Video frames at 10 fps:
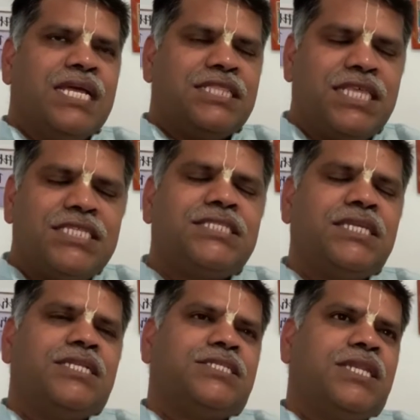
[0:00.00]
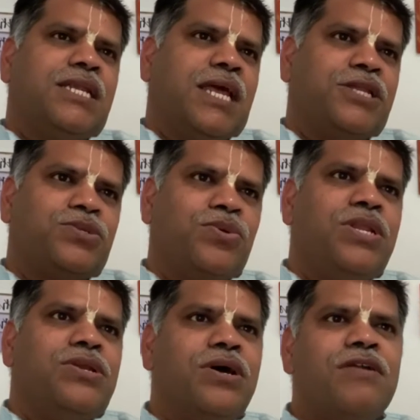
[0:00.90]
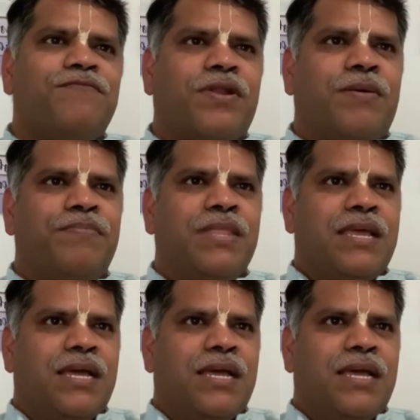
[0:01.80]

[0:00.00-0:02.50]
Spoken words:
This incident I truly learned from,